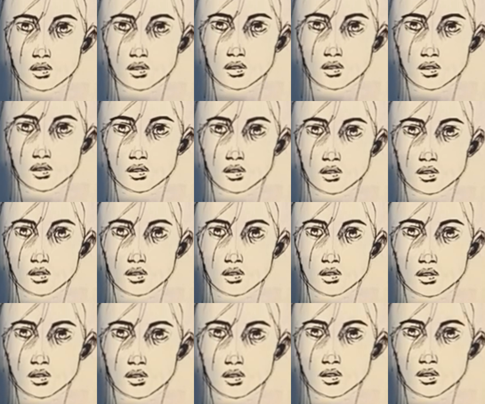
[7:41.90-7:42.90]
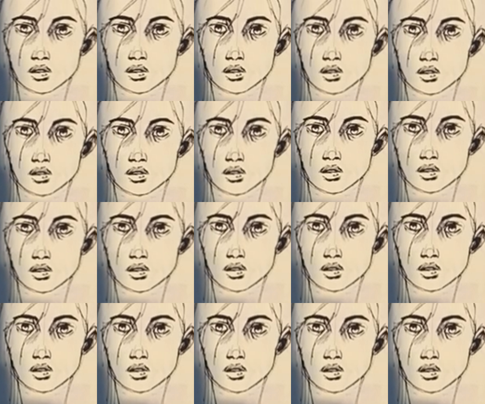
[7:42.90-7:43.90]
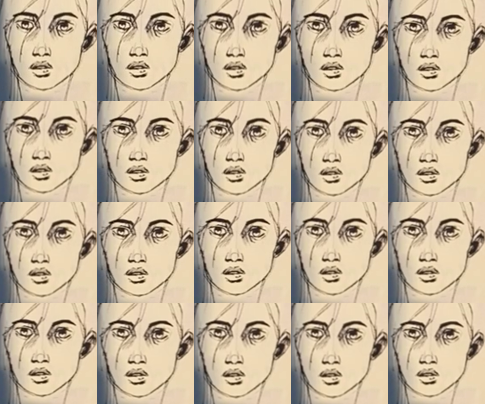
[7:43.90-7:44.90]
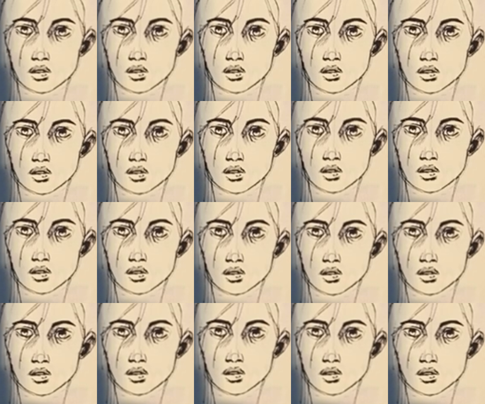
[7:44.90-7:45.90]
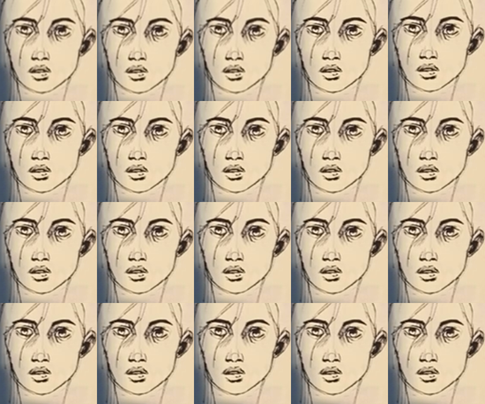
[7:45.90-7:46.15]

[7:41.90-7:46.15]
Nothing is said.